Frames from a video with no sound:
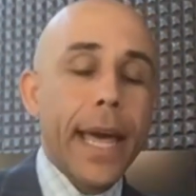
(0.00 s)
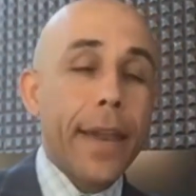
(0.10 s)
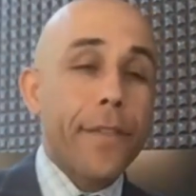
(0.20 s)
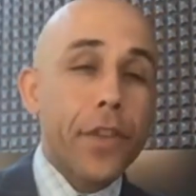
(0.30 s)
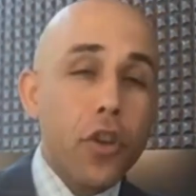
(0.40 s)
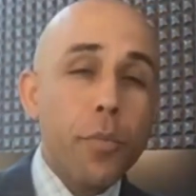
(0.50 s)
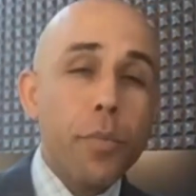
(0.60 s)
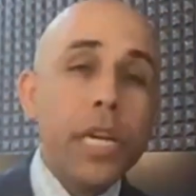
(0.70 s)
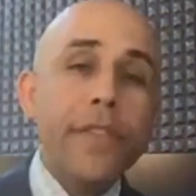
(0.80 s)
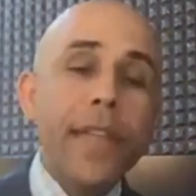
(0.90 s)
And if you
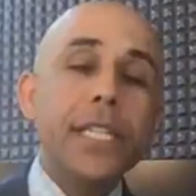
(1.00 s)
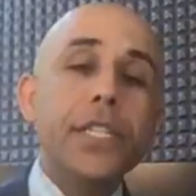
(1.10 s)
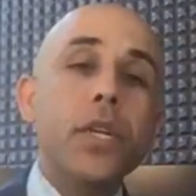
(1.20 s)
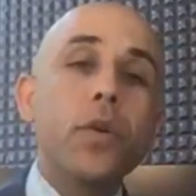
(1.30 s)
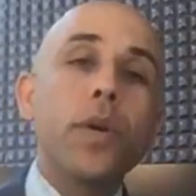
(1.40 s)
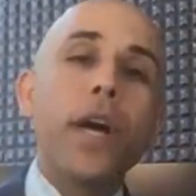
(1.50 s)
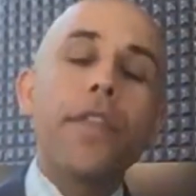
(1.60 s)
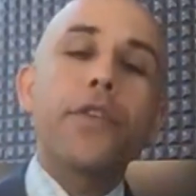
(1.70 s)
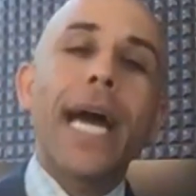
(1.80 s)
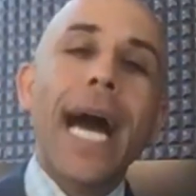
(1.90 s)
believe that's you,
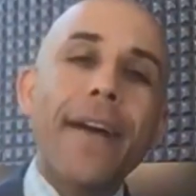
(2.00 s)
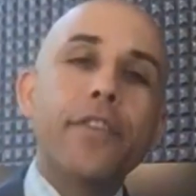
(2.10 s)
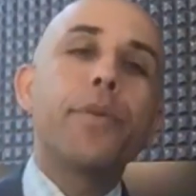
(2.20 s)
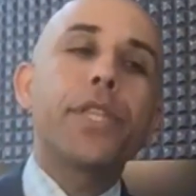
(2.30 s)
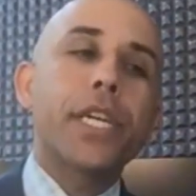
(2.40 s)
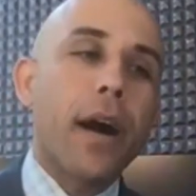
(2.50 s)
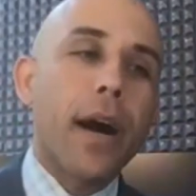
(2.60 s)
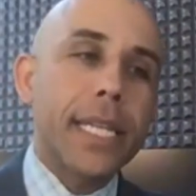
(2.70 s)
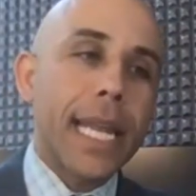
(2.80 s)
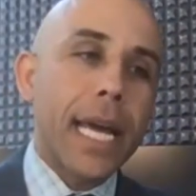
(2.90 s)
you have to put the
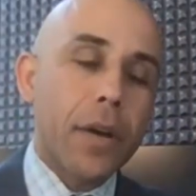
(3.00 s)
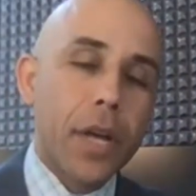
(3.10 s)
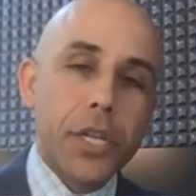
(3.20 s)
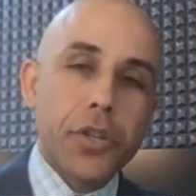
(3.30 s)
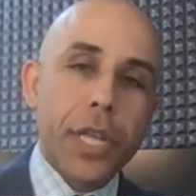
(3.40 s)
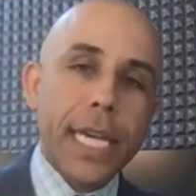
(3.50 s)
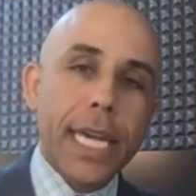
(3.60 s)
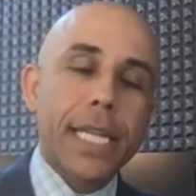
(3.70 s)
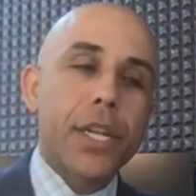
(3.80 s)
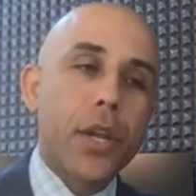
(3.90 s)
content out so they can
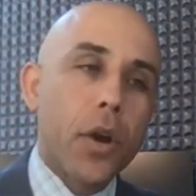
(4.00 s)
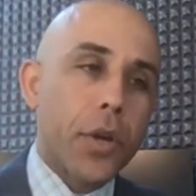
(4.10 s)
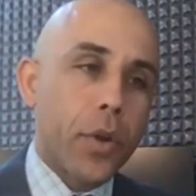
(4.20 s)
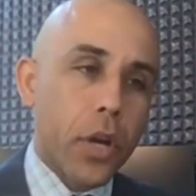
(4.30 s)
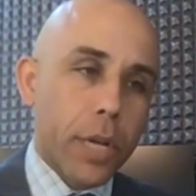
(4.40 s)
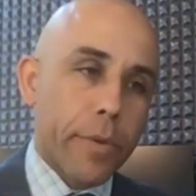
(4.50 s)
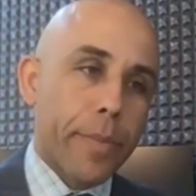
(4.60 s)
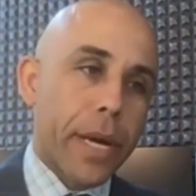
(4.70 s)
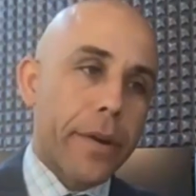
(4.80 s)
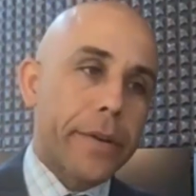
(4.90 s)
get to know you a little bit
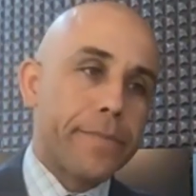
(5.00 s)
better.